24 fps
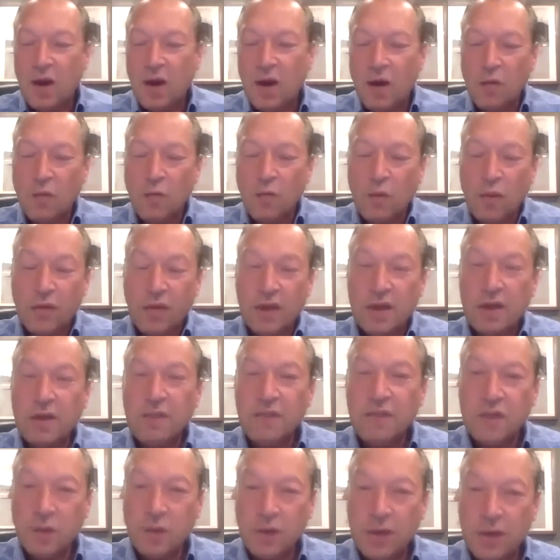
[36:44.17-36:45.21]
With
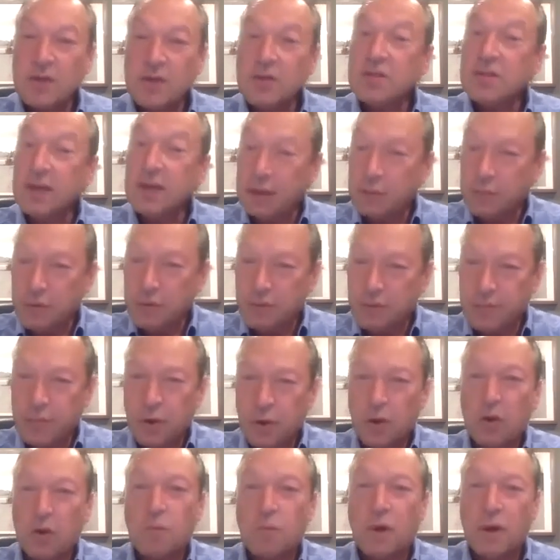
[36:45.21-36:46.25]
individual agents, like with
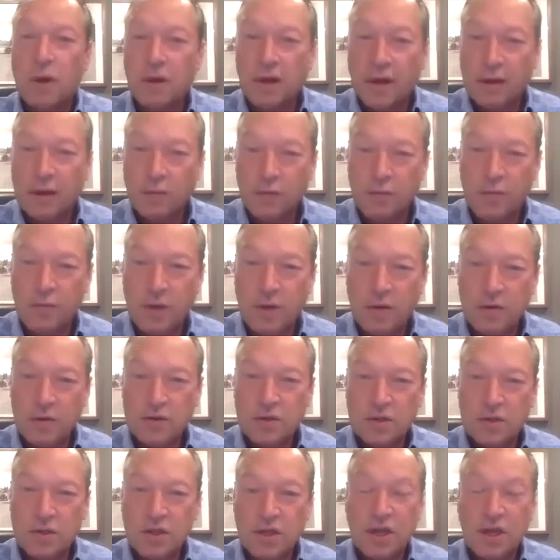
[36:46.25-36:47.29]
Burke, like with Peter
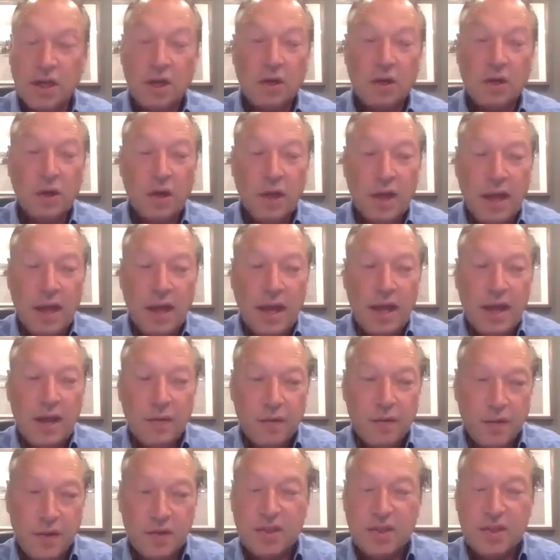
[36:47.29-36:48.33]
Sichel,
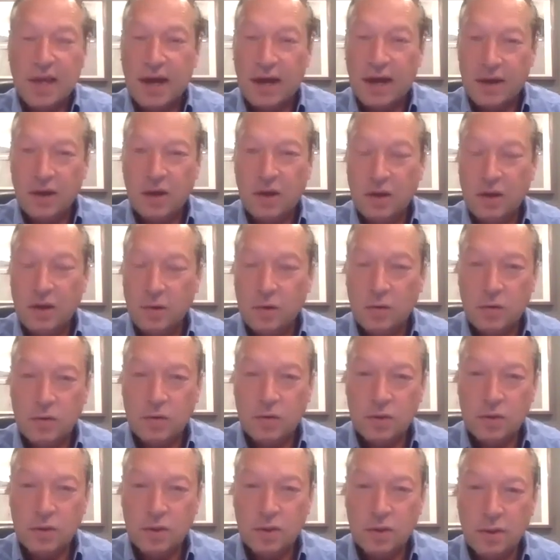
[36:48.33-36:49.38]
this had a
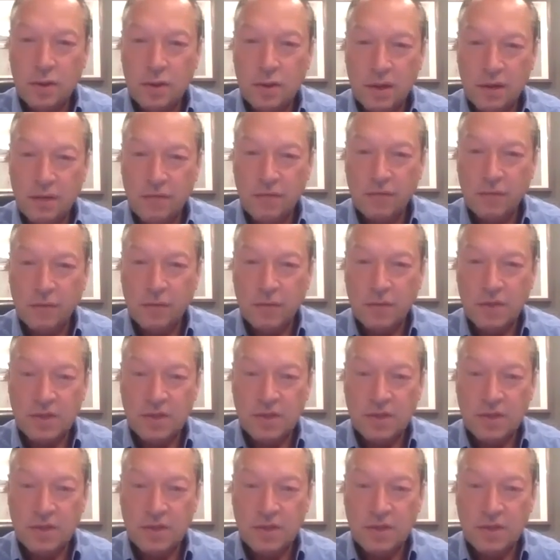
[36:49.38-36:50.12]
huge influence.